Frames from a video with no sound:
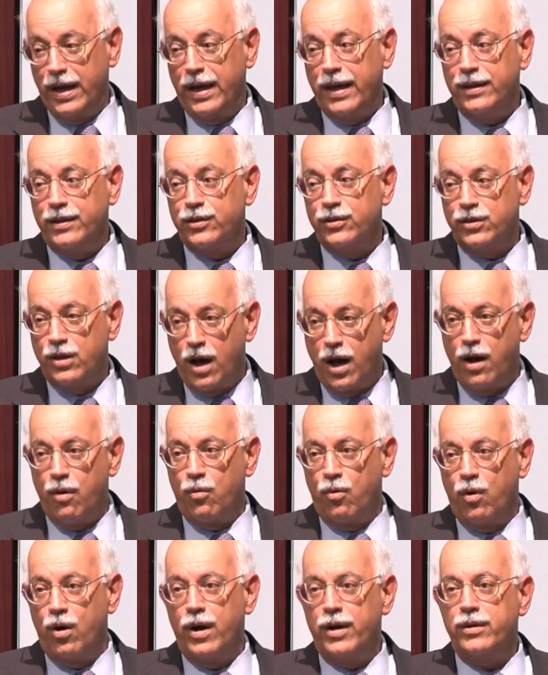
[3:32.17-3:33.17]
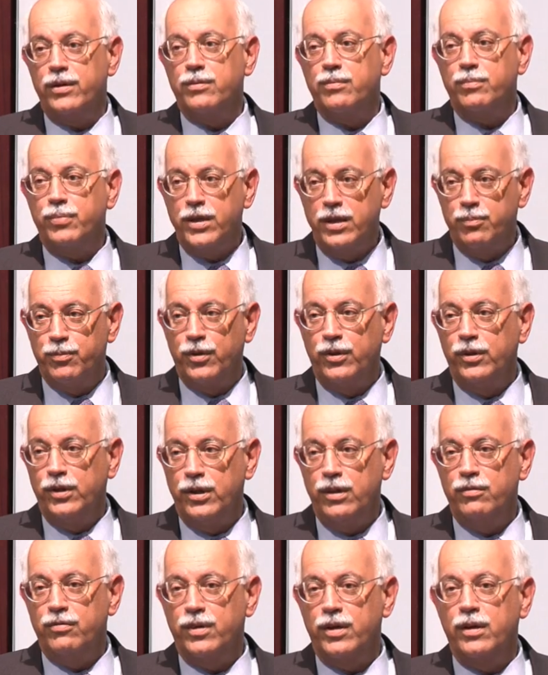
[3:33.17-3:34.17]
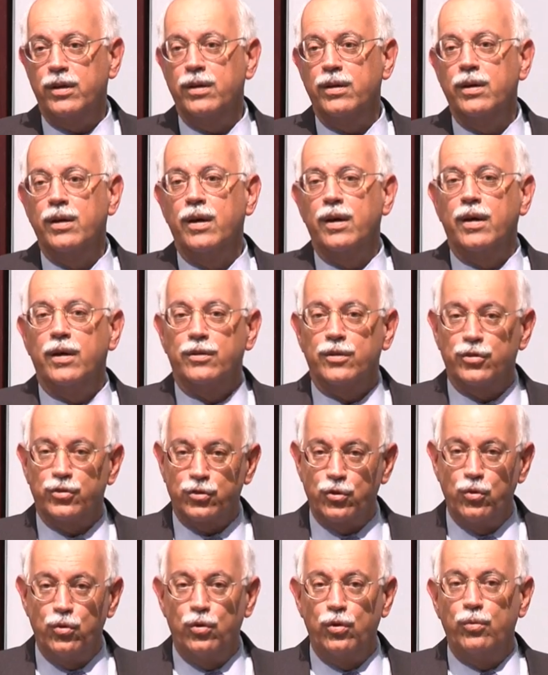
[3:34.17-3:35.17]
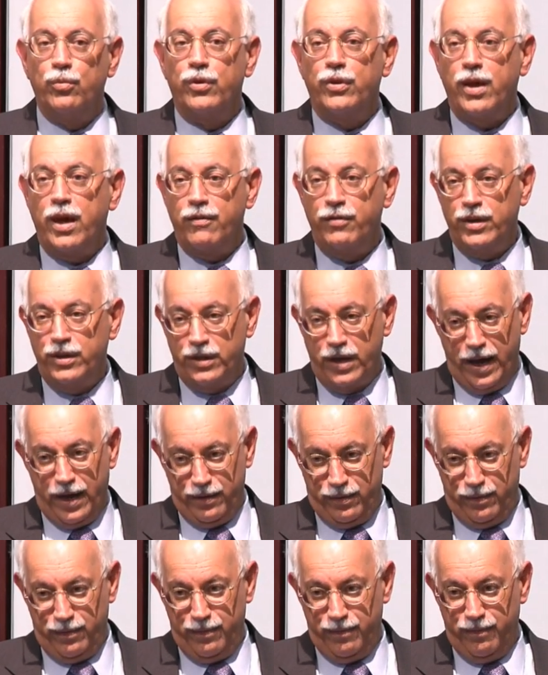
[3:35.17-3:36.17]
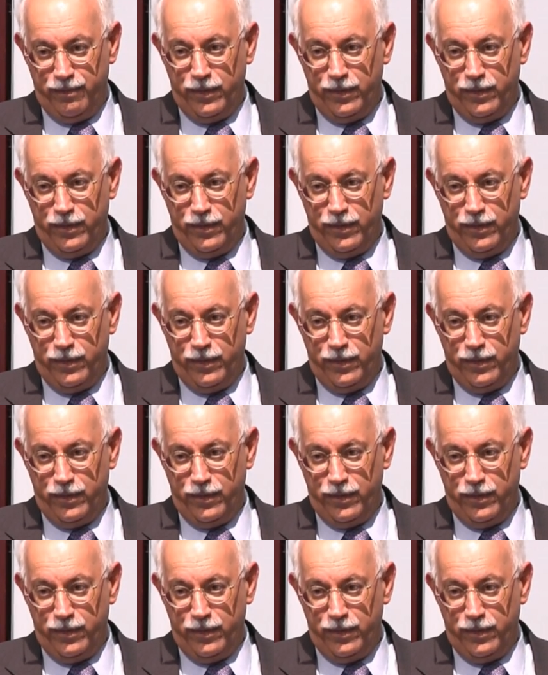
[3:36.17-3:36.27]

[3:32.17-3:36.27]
he does not want people leaving the school with heavy debt.